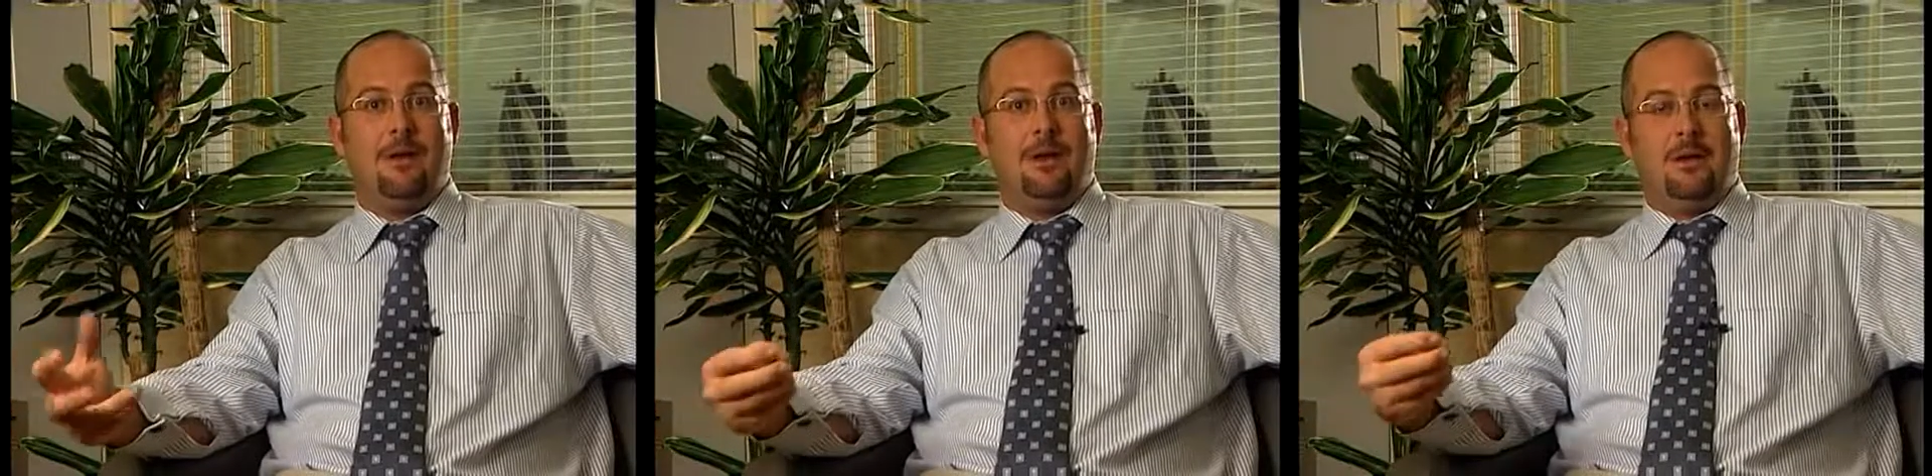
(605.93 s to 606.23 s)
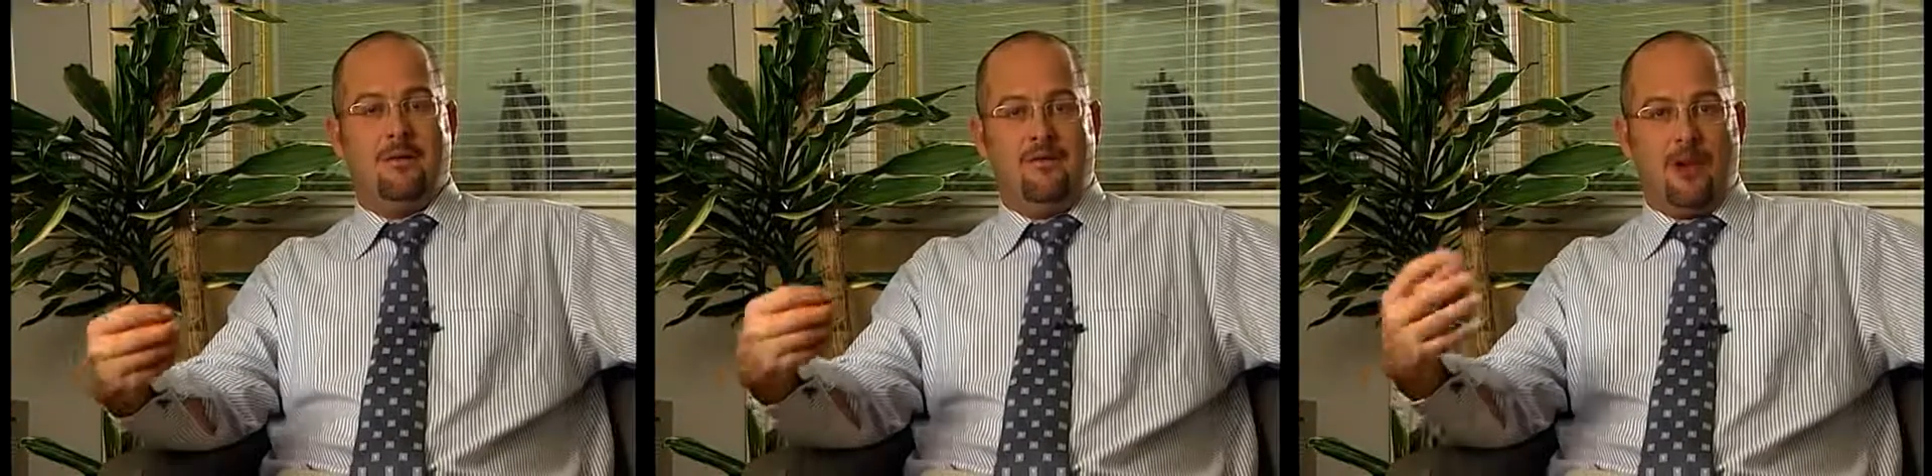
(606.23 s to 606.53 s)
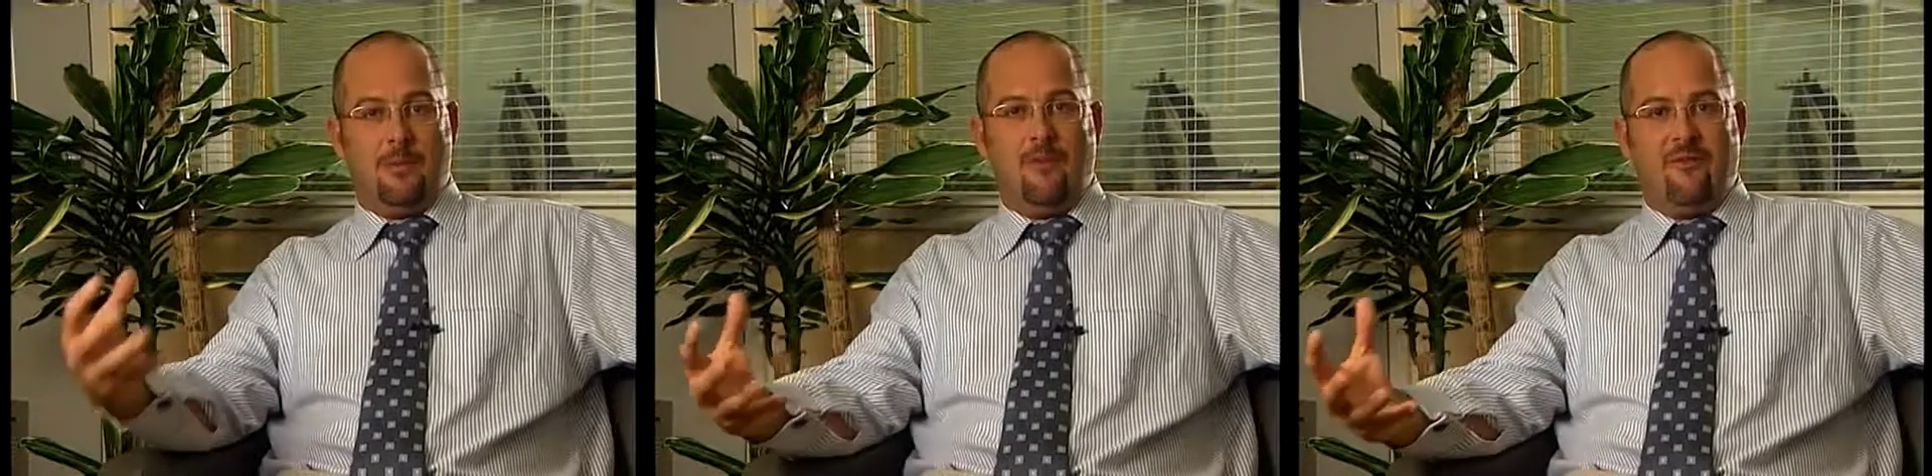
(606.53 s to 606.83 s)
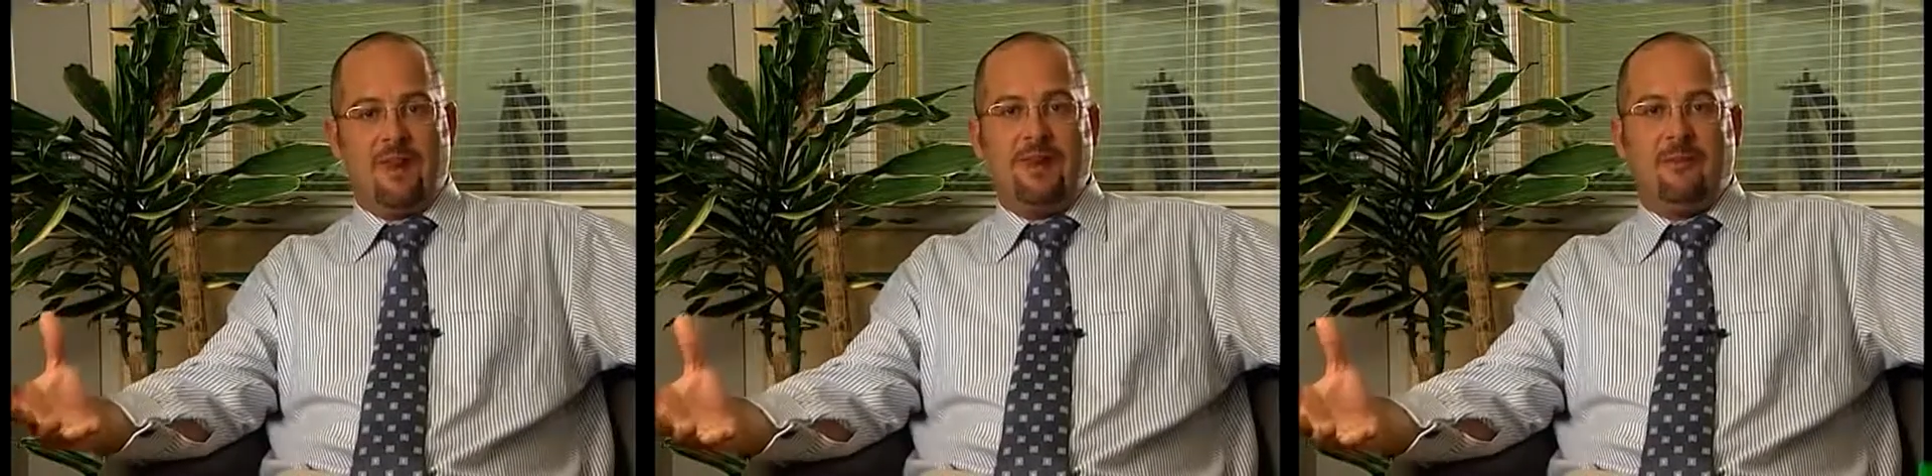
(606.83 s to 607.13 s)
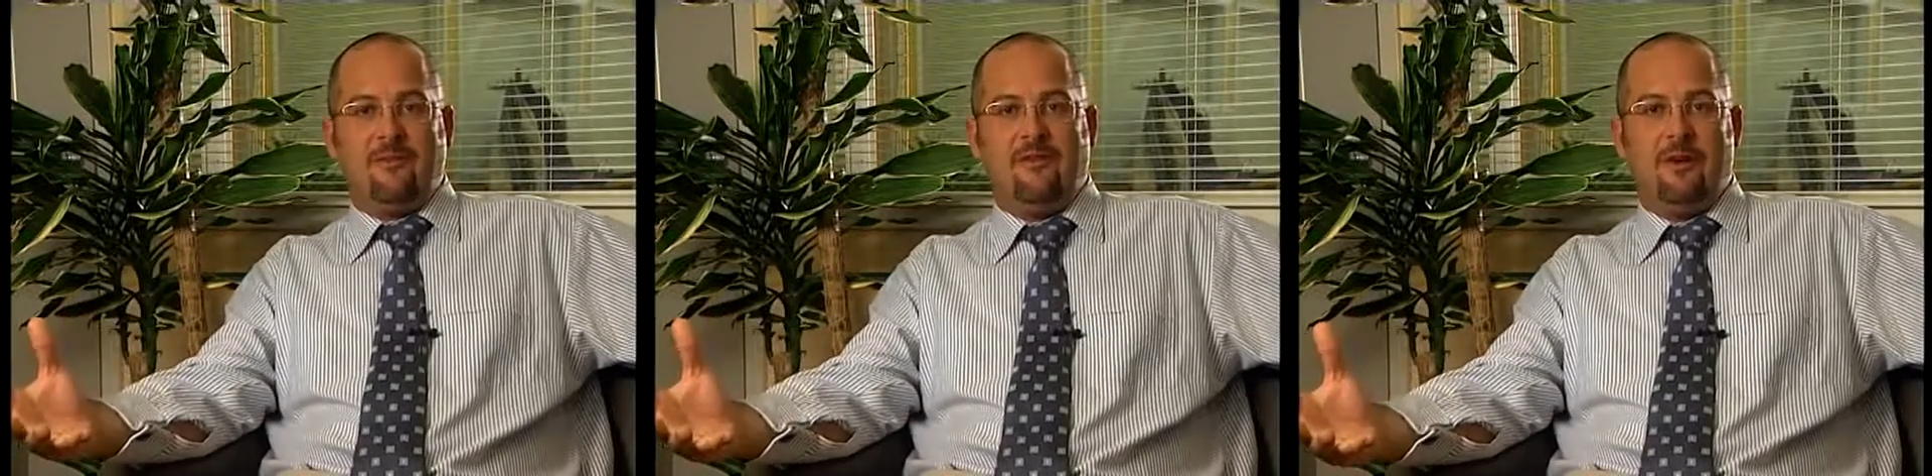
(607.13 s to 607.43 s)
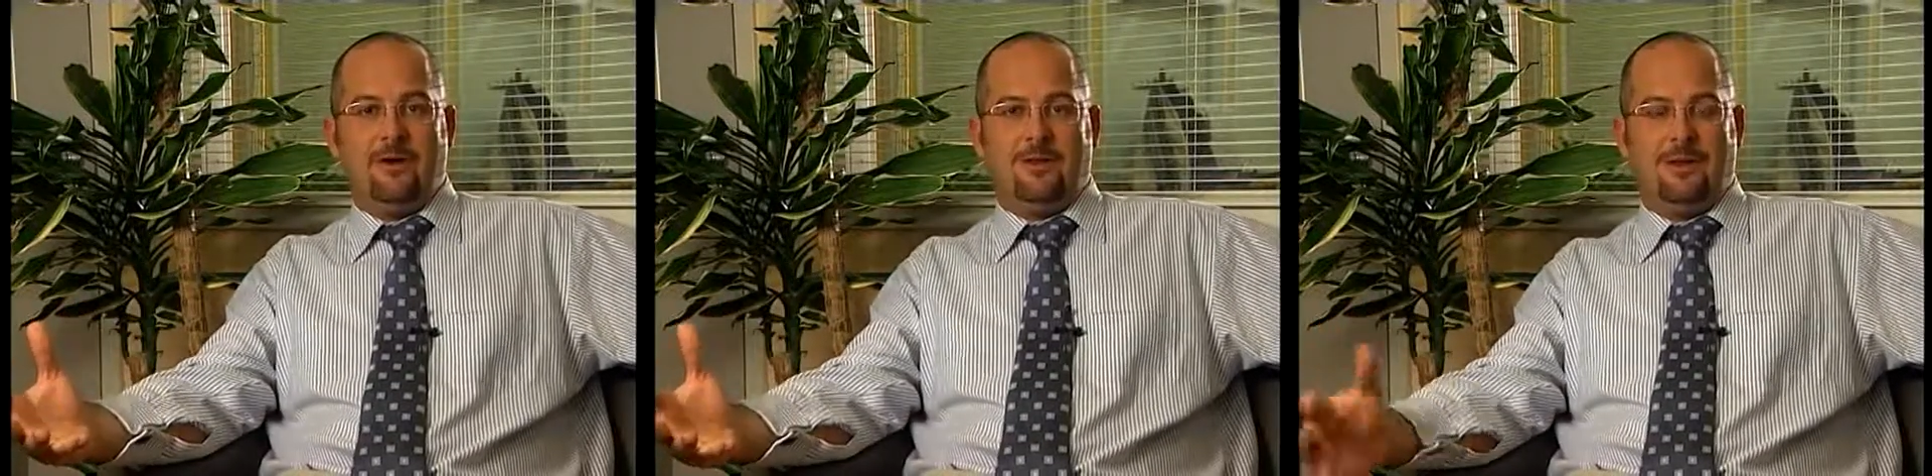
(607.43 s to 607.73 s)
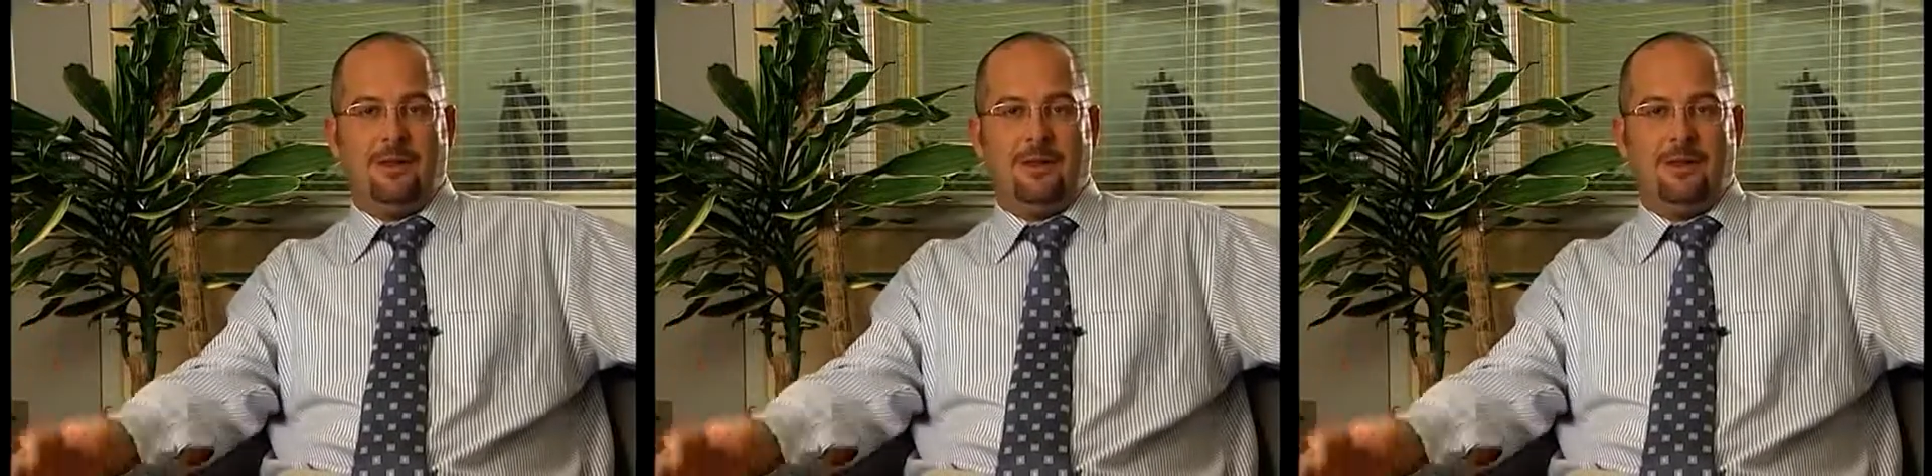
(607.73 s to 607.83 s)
far more fleet of foot